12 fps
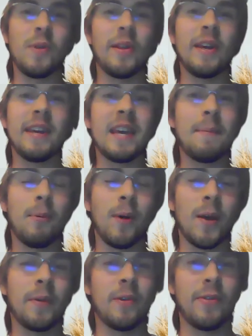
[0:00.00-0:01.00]
really key
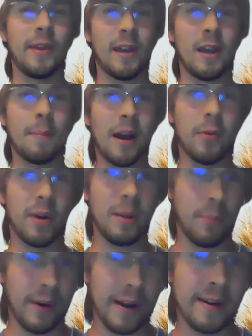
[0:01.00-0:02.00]
point when you're thinking about
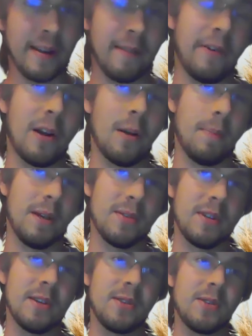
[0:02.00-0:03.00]
rebranding for your
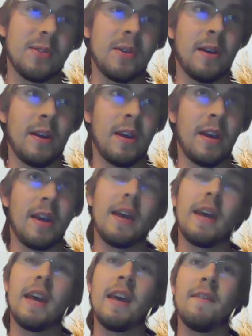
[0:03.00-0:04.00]
business.
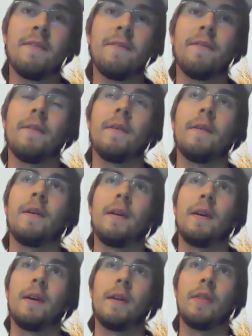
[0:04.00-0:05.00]
If
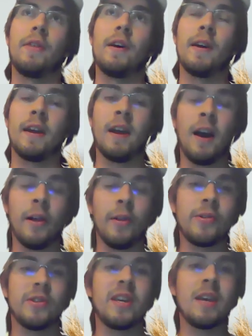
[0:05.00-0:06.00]
the
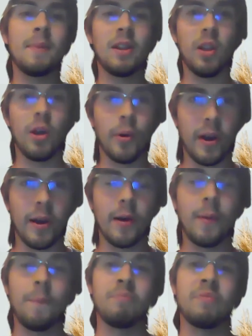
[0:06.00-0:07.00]
color scheme and
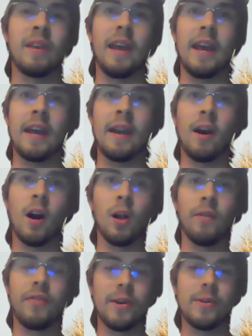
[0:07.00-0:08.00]
logo and
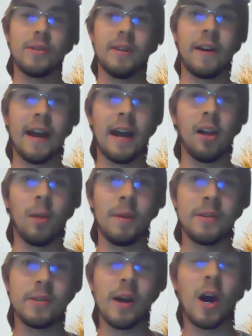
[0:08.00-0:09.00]
all of those different
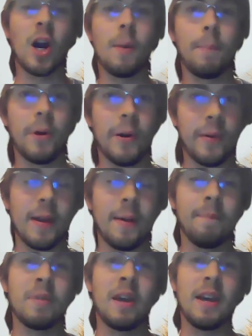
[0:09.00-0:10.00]
elements aren't
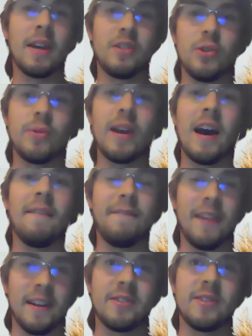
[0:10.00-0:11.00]
broken, do not
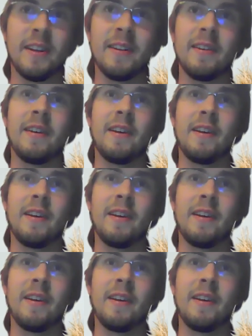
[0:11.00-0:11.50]
fix it.